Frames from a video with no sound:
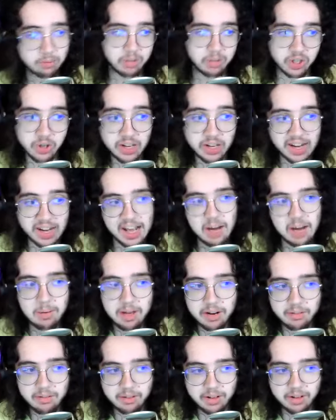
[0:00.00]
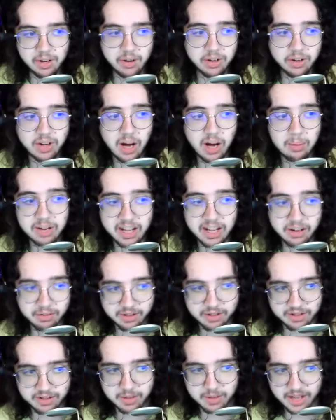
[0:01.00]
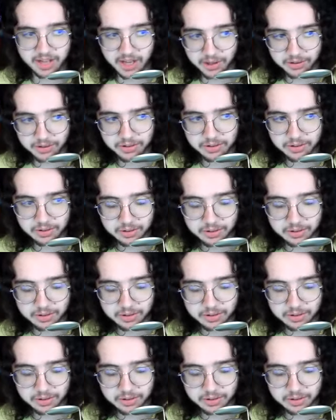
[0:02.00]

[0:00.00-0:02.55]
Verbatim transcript: but you can animate it. You can nominate it for something else.